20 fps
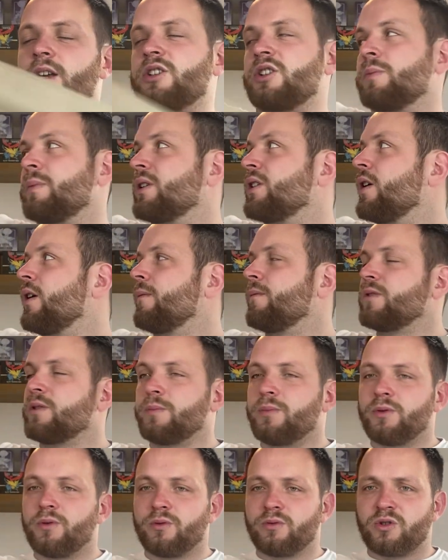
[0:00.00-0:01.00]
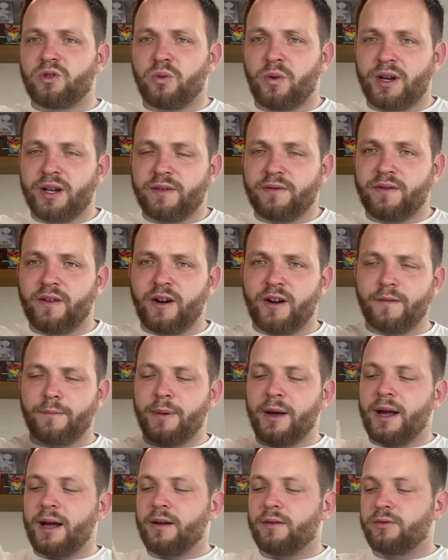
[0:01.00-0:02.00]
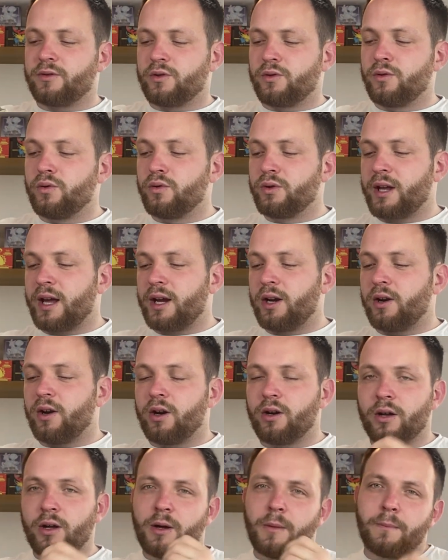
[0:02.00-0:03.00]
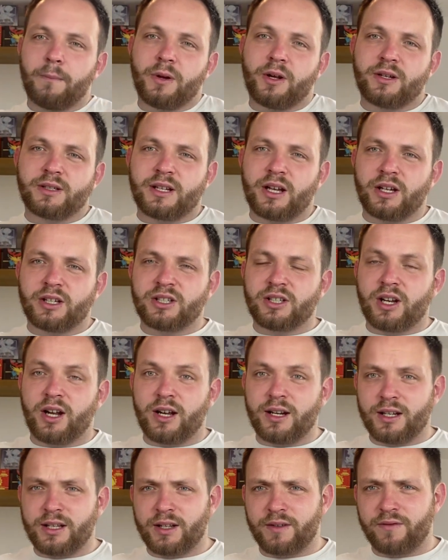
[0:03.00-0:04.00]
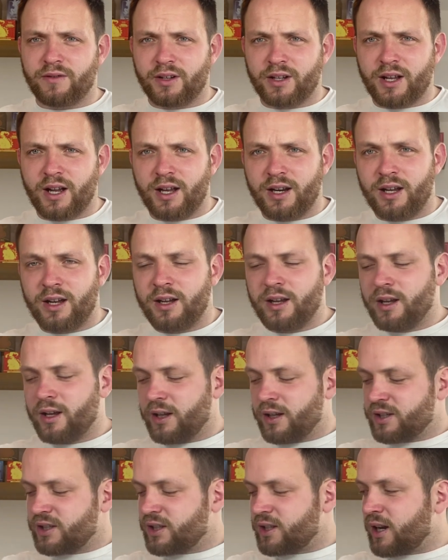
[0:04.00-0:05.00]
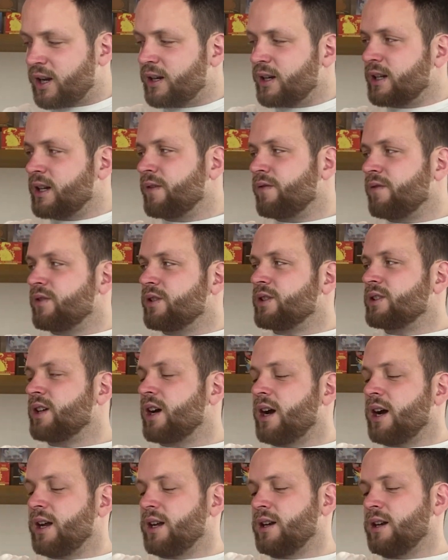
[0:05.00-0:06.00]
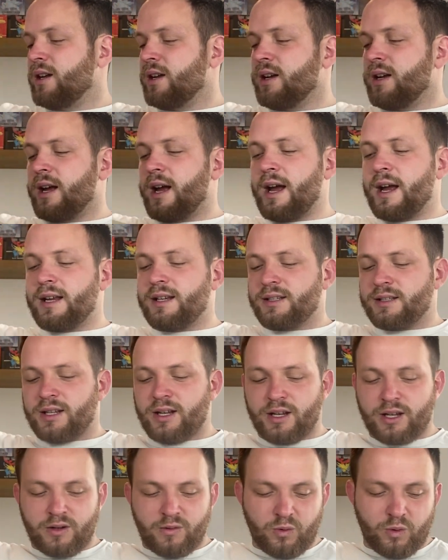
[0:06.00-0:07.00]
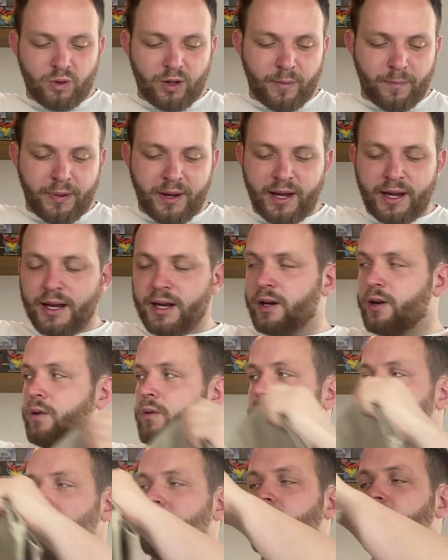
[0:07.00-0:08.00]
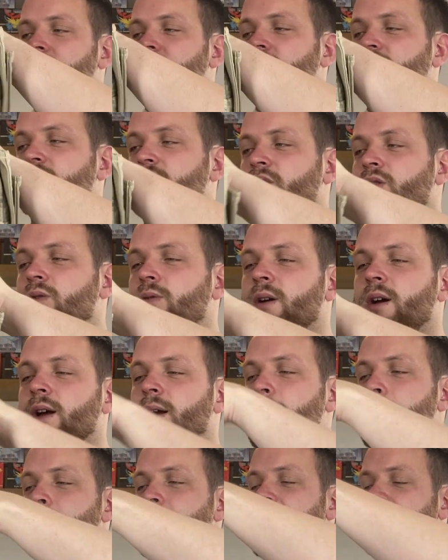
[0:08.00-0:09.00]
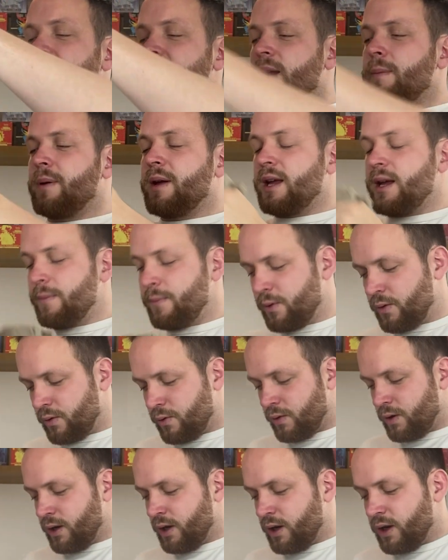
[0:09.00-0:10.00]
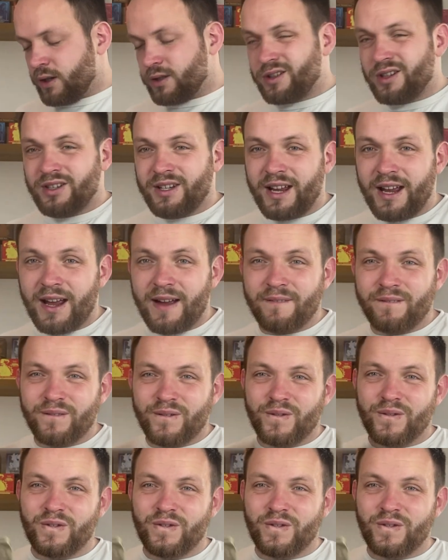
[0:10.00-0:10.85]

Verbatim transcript: Should be comfortable, £25 all day long, because they are slightly different colour, slightly different design, and will appeal to many people. So yeah,